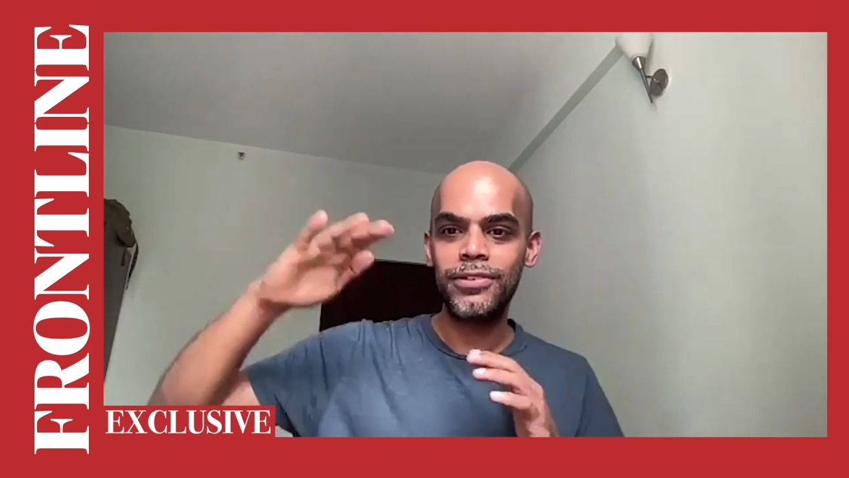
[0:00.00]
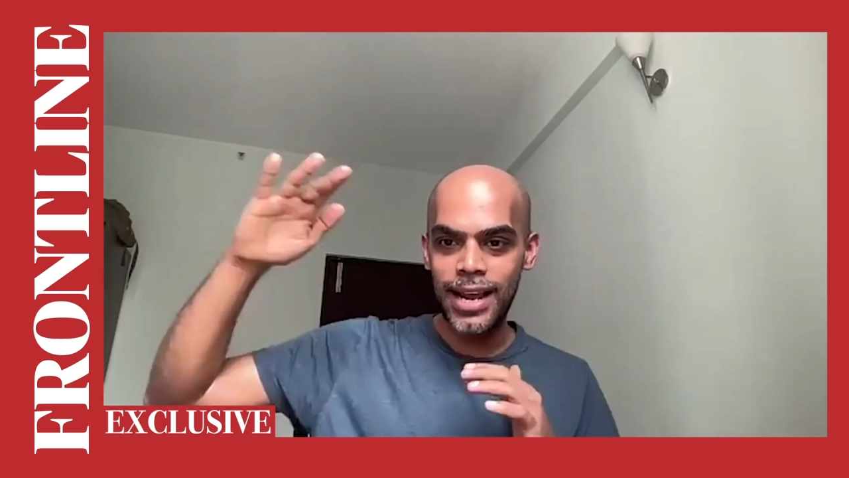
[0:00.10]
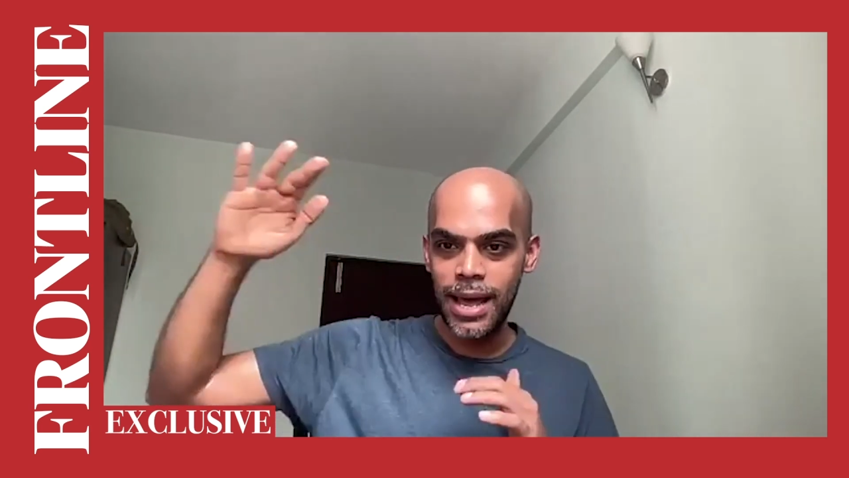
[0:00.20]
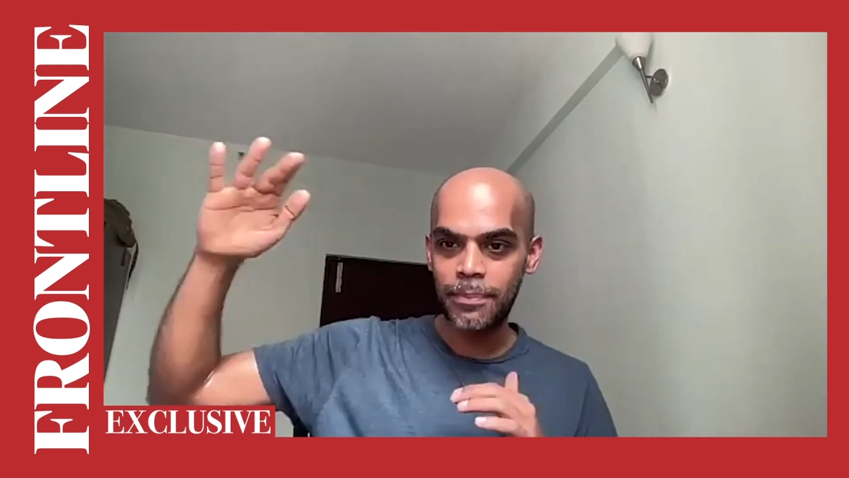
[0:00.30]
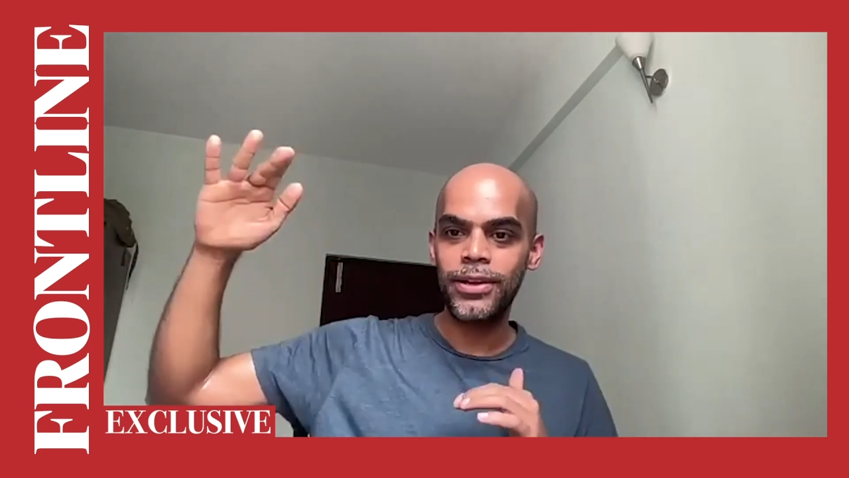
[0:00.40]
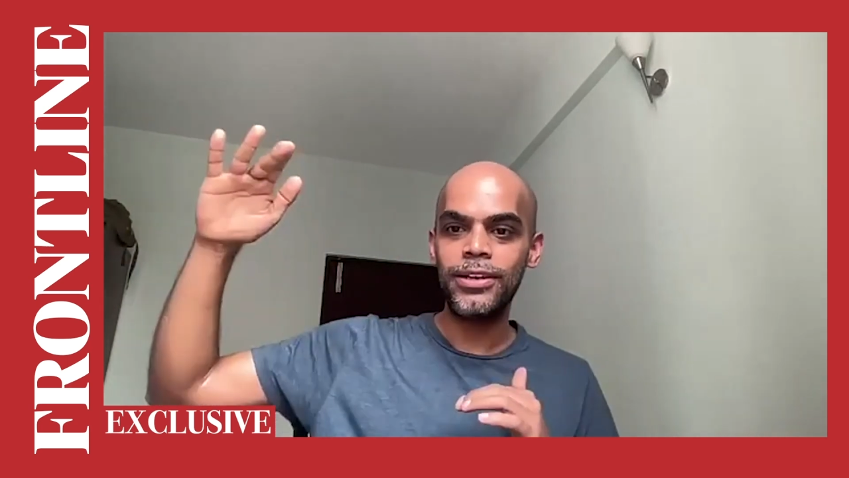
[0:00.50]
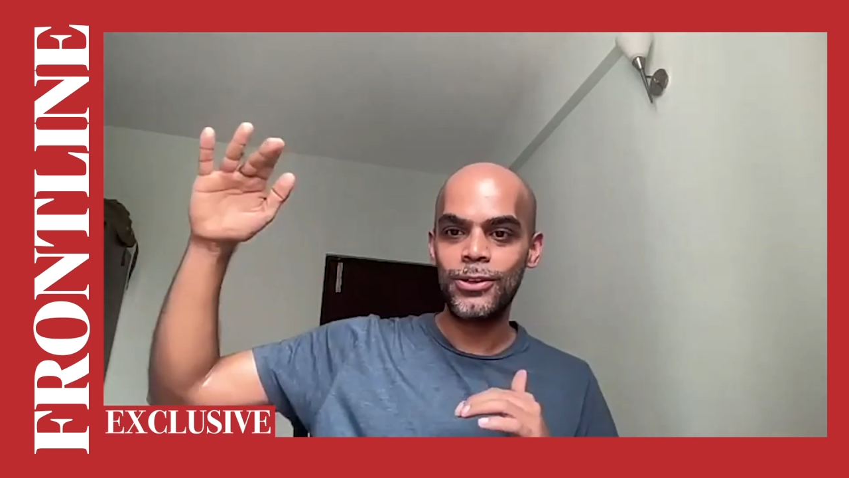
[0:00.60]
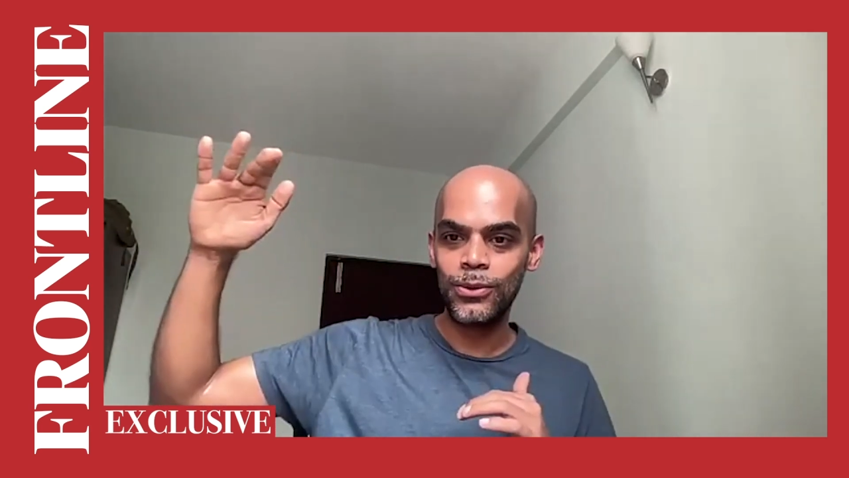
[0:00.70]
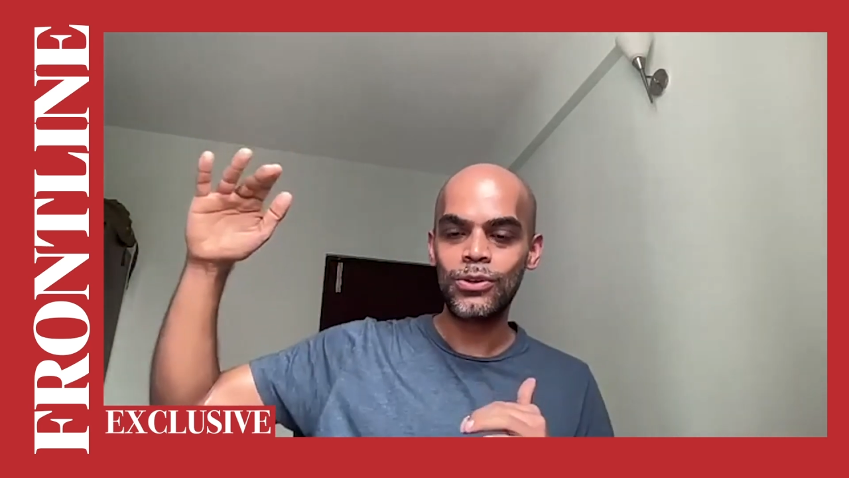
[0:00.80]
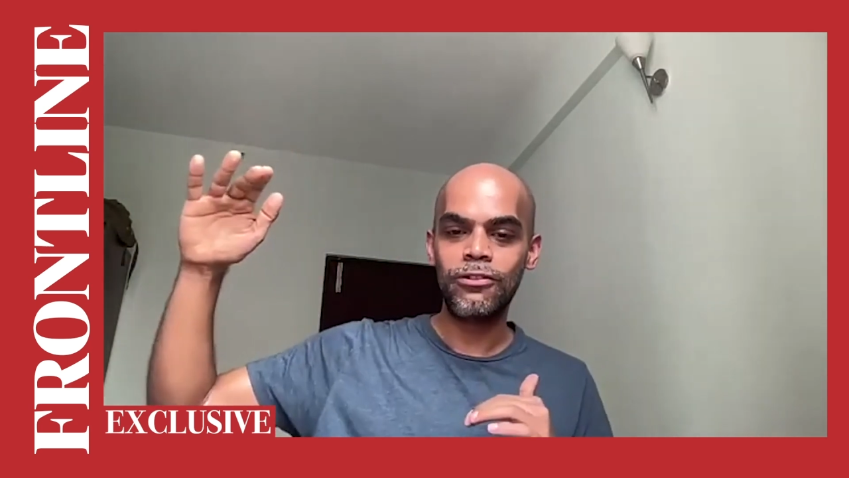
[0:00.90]
trap
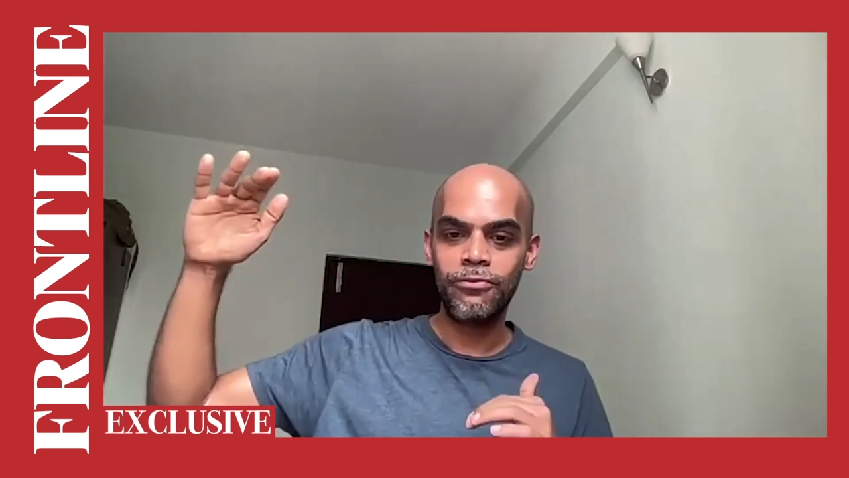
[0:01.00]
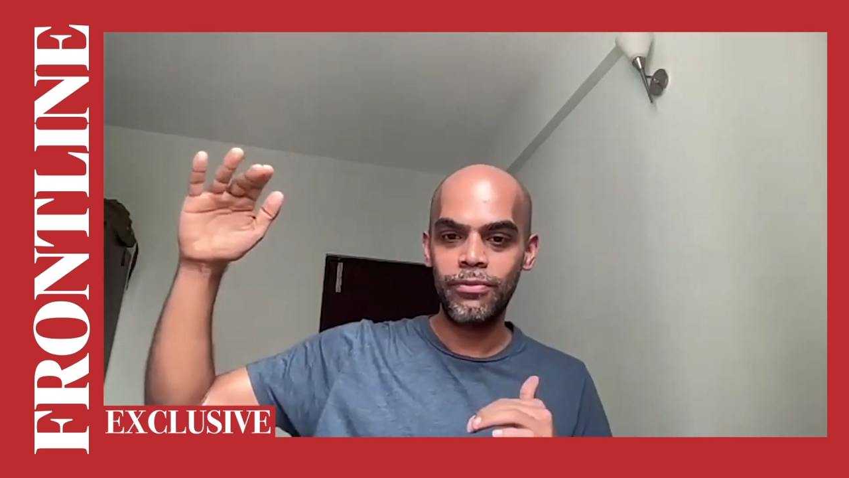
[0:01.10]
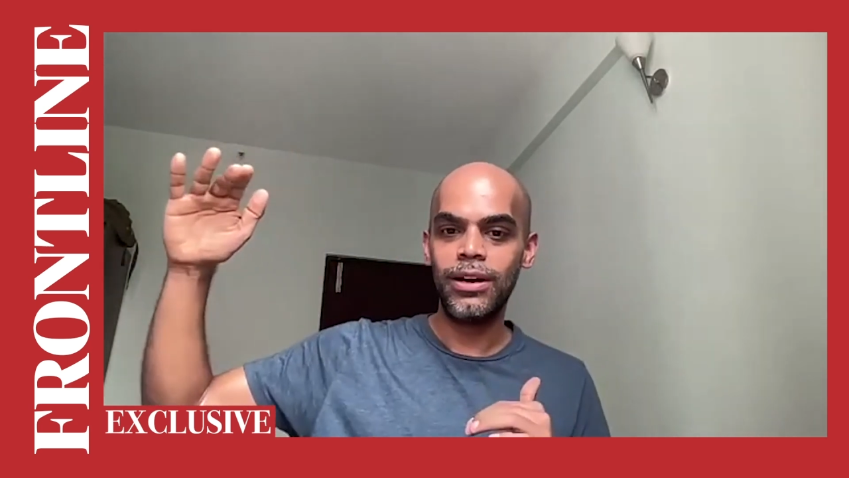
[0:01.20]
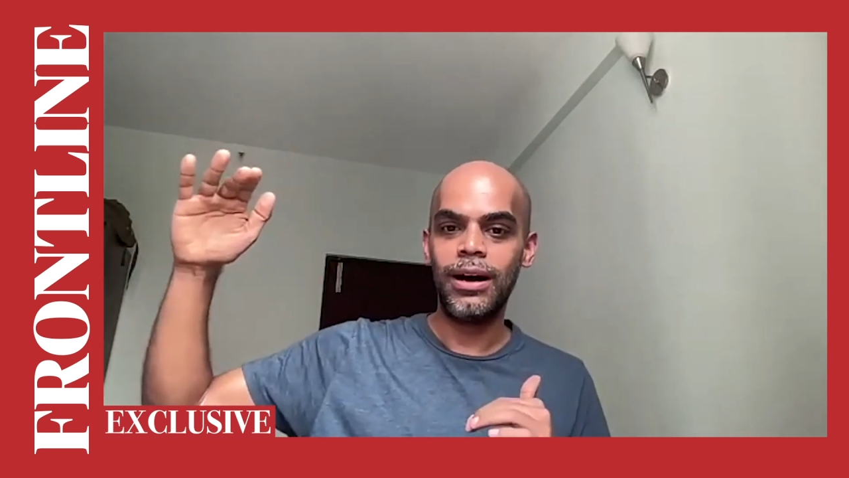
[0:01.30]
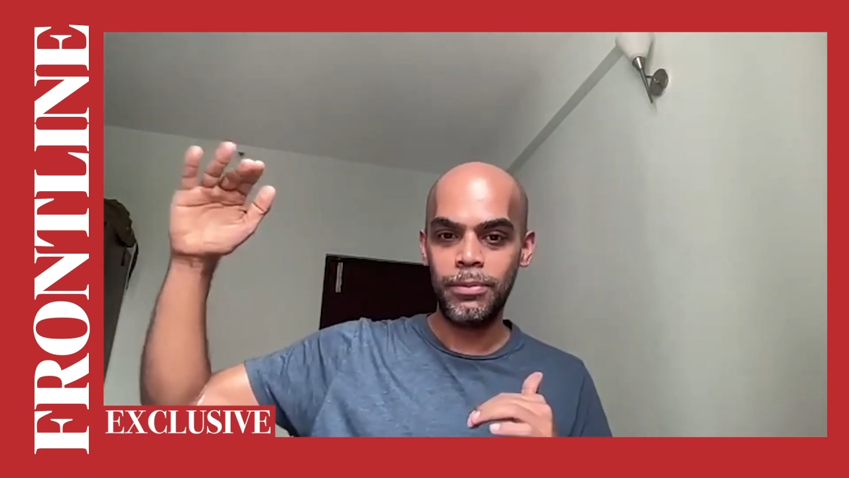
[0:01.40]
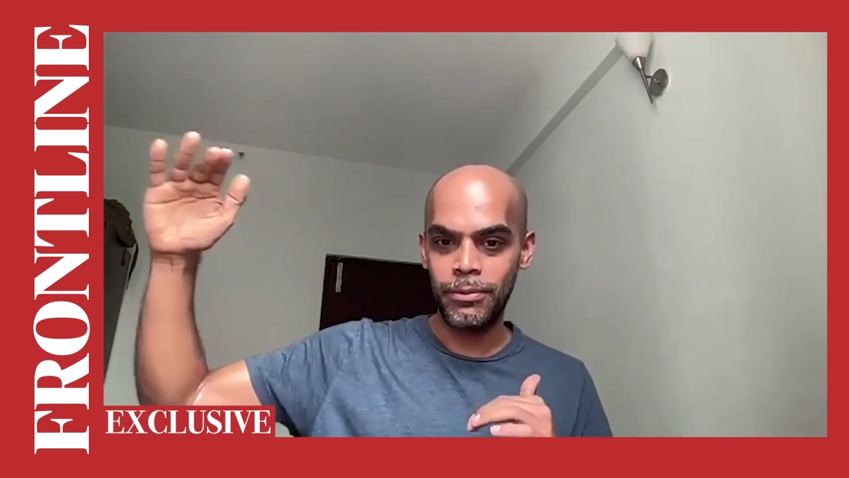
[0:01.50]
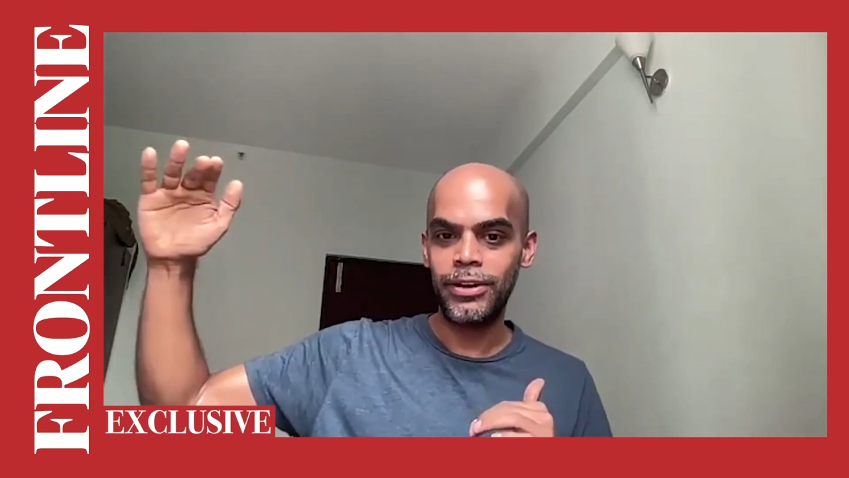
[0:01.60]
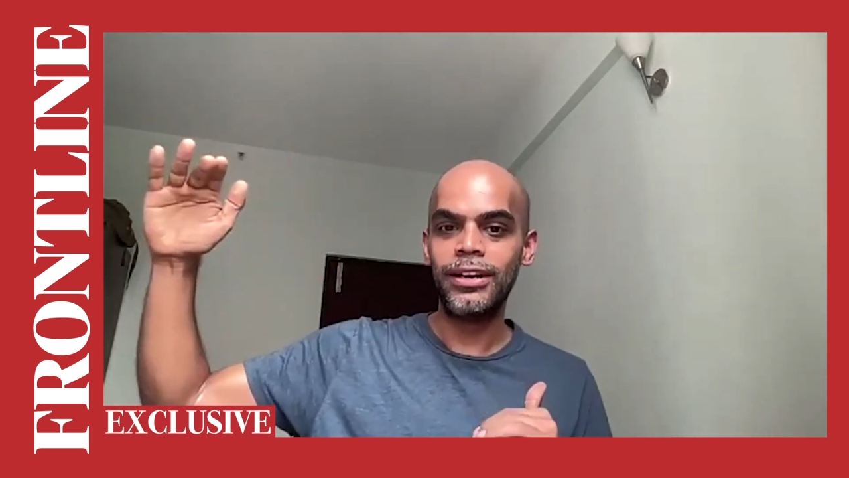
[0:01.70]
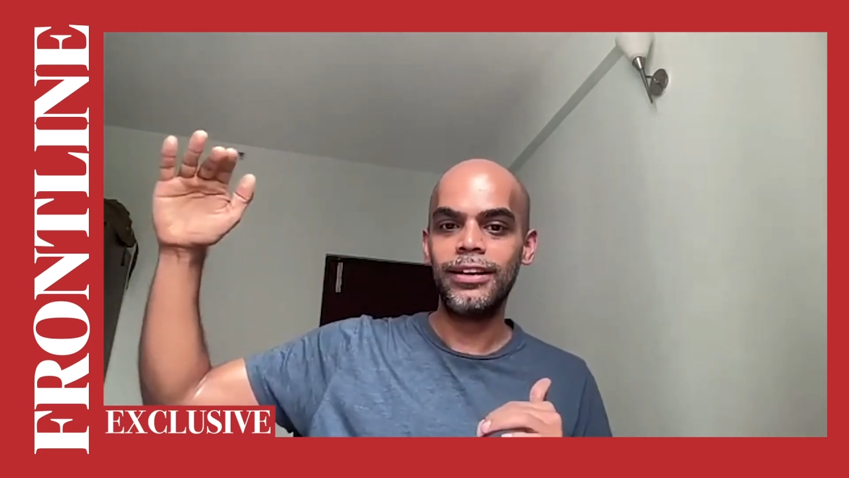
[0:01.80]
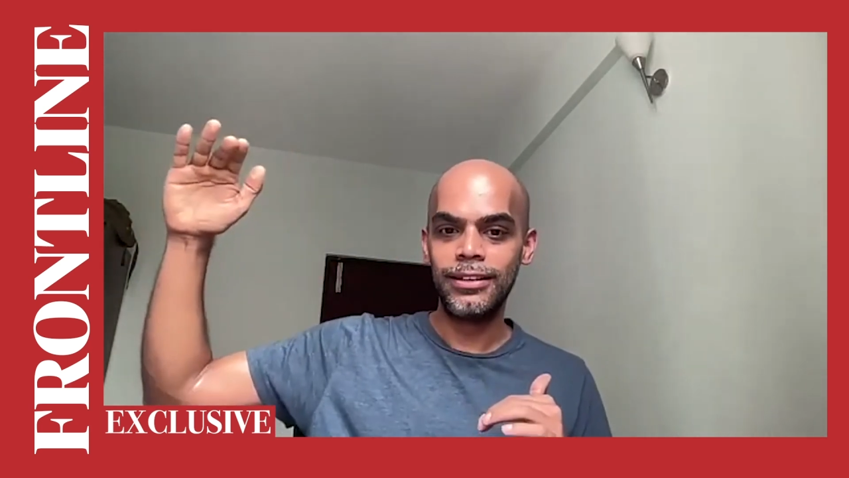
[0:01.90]
into sort of upper
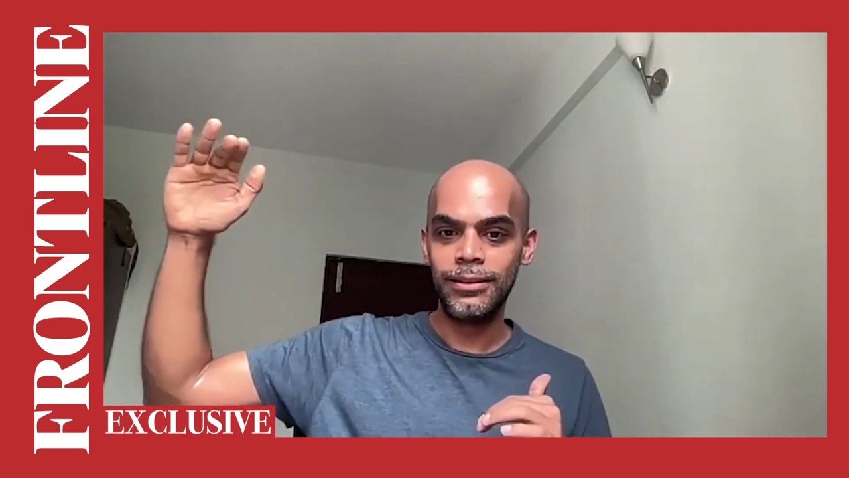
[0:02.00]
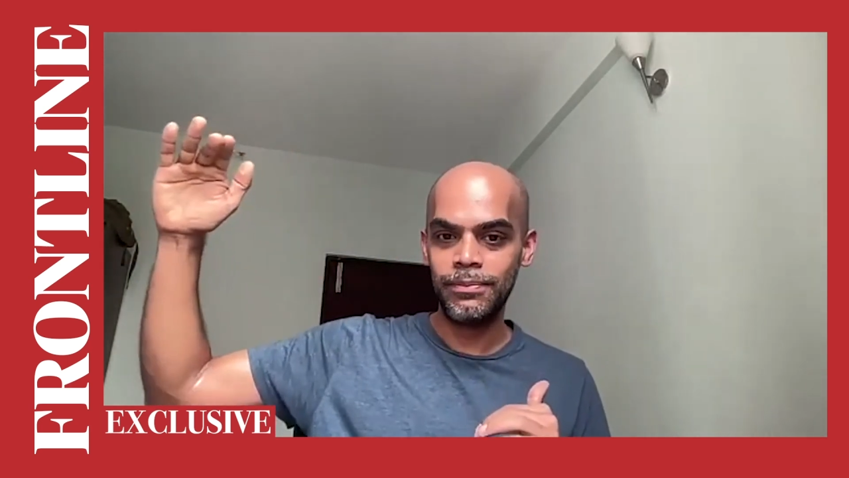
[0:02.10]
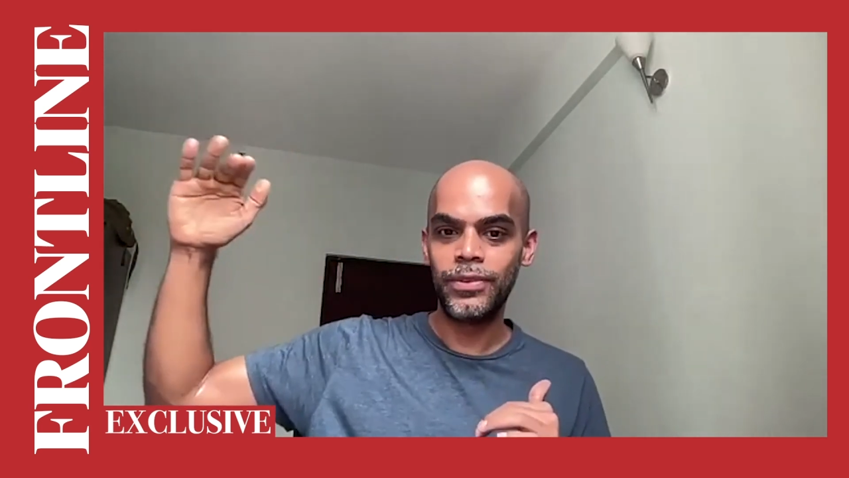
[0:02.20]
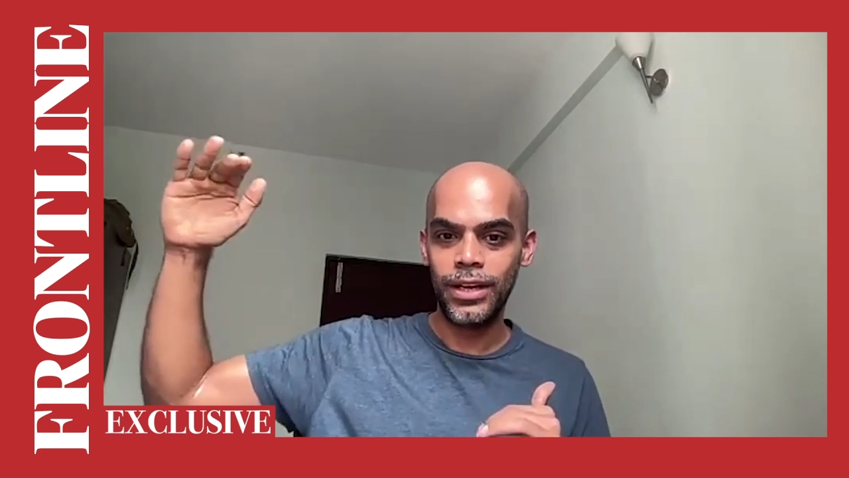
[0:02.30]
middle income